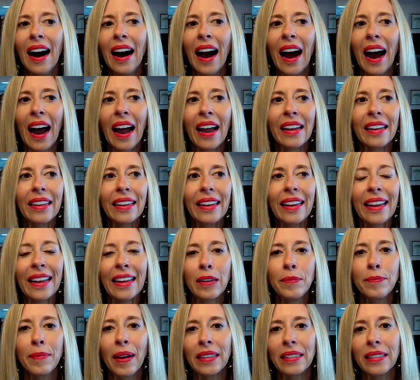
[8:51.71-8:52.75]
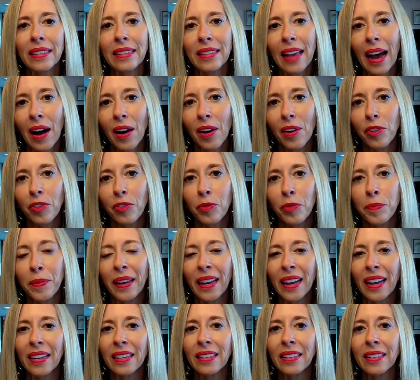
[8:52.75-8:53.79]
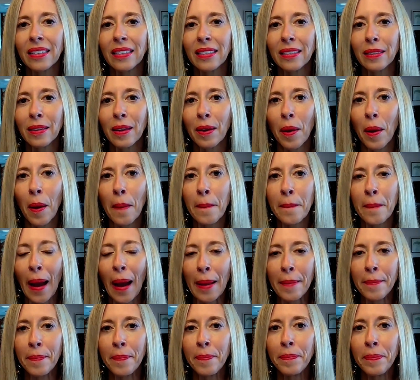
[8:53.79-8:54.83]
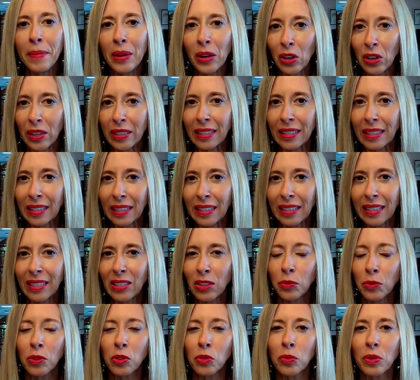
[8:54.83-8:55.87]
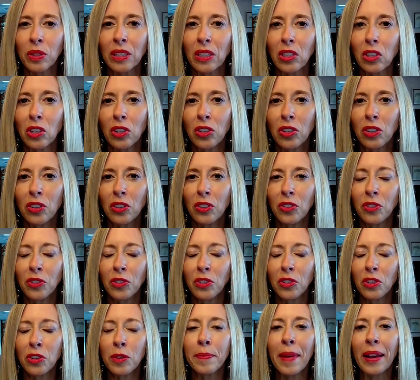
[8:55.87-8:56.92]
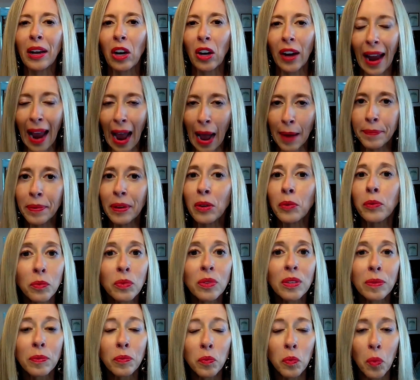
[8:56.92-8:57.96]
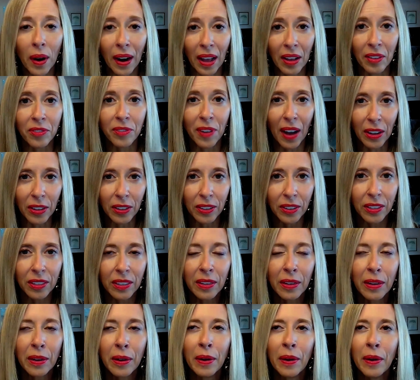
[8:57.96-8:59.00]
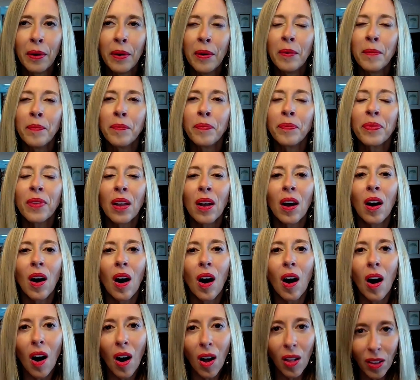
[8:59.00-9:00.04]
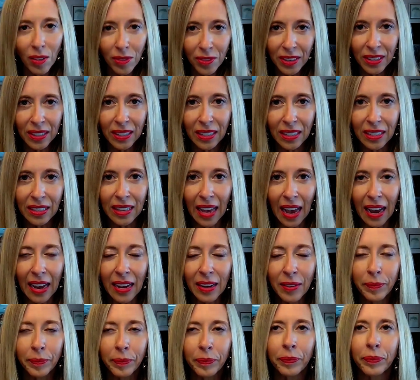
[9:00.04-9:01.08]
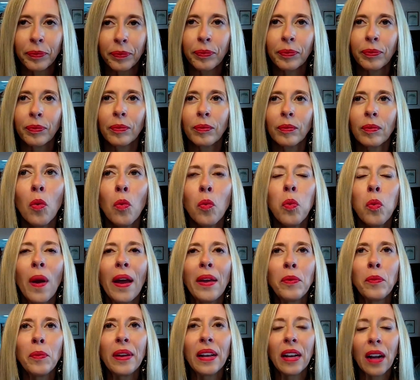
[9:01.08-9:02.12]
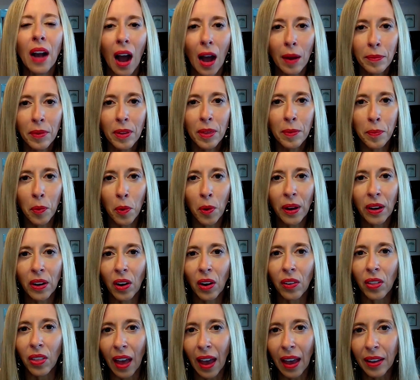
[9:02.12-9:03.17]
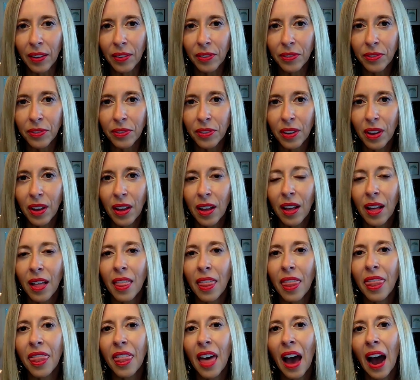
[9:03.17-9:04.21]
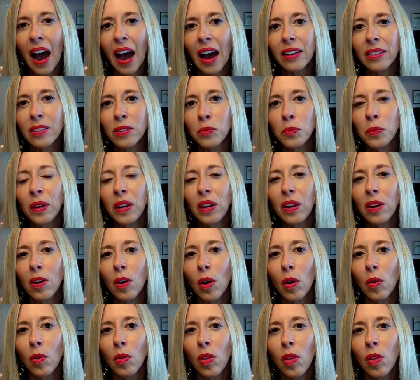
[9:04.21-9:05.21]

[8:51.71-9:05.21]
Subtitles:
I hid myself because my mere existence was really to make her happy, was what I felt. All of this to say, when we come to the point in our life that we no